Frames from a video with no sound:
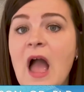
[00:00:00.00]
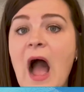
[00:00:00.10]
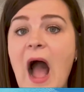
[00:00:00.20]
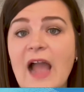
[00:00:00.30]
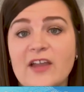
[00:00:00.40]

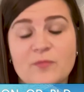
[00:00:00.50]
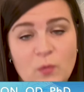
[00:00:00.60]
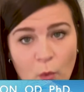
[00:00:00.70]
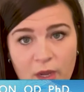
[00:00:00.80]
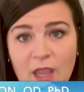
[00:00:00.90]
I have
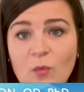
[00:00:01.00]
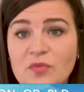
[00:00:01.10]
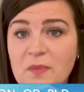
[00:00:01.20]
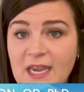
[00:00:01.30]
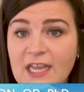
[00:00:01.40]
been working
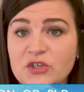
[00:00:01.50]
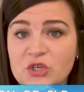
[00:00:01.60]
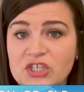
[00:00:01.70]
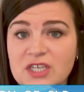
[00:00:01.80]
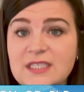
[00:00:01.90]
with
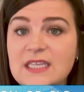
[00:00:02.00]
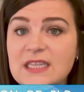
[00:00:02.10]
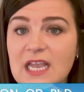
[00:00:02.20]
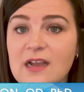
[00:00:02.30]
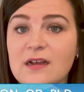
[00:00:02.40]
pediatricians in
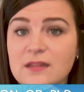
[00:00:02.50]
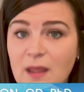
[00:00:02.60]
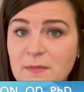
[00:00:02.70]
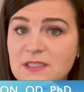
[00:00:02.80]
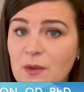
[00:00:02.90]
the
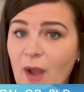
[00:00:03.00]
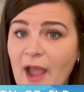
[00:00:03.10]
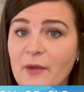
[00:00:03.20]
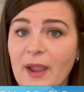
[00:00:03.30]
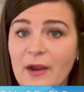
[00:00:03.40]
Columbus,
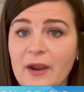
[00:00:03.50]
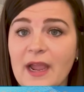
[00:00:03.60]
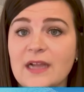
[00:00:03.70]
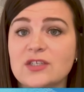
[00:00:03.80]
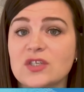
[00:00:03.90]
Ohio
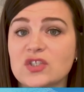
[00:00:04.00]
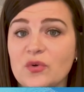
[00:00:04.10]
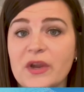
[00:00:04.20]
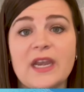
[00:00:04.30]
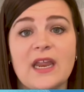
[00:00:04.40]
area to
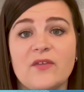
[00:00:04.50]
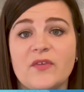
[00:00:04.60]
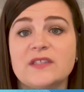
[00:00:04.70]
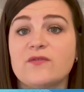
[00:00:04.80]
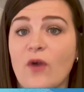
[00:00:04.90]
screen
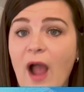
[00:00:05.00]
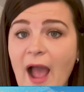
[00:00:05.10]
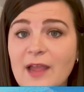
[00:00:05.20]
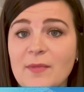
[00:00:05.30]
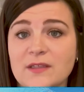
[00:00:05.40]
infants for
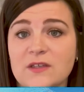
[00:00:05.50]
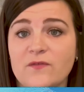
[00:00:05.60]
high amounts of